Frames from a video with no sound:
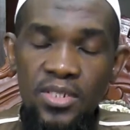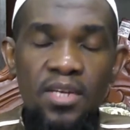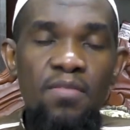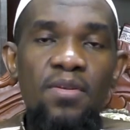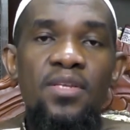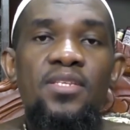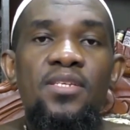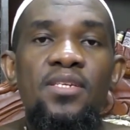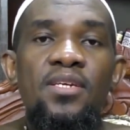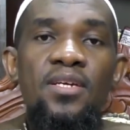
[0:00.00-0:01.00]

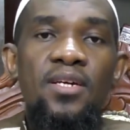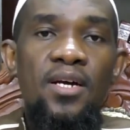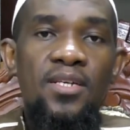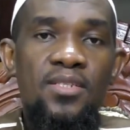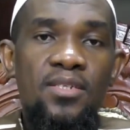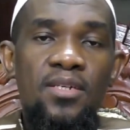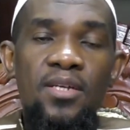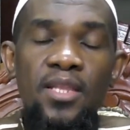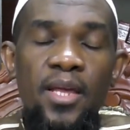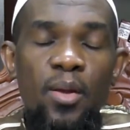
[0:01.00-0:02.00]
definitely answer
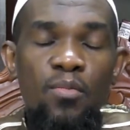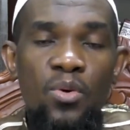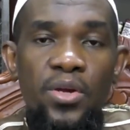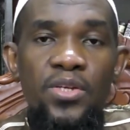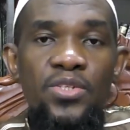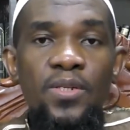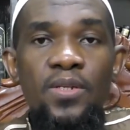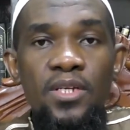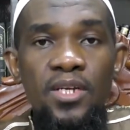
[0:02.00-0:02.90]
their invocation.